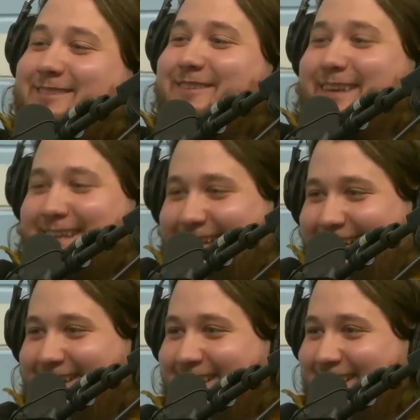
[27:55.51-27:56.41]
to me.
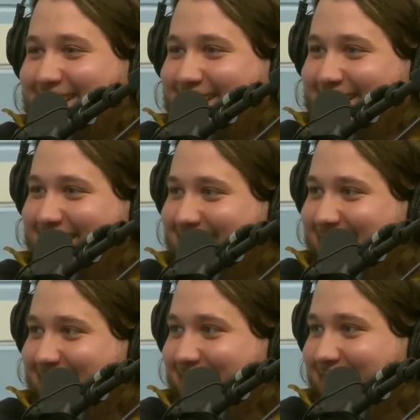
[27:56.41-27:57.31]
Yeah, dude, that's
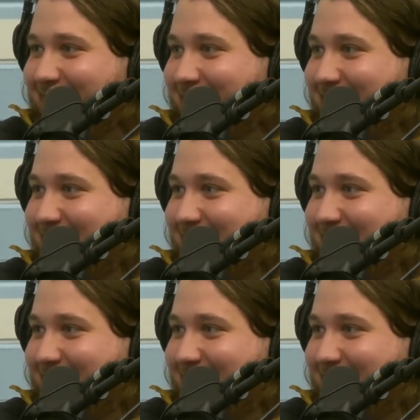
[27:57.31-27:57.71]
fucked up.